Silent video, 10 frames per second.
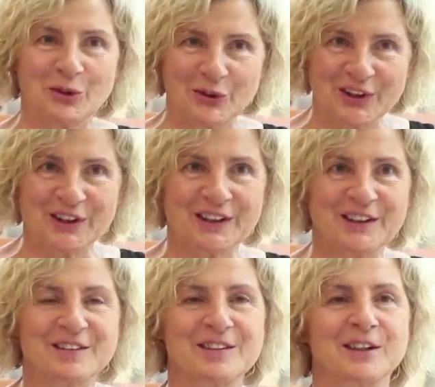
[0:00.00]

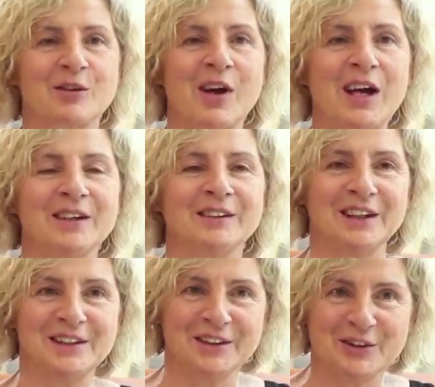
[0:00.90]
morning. I'm very
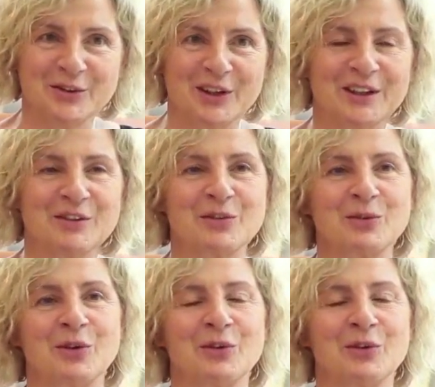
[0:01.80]
happy to be here.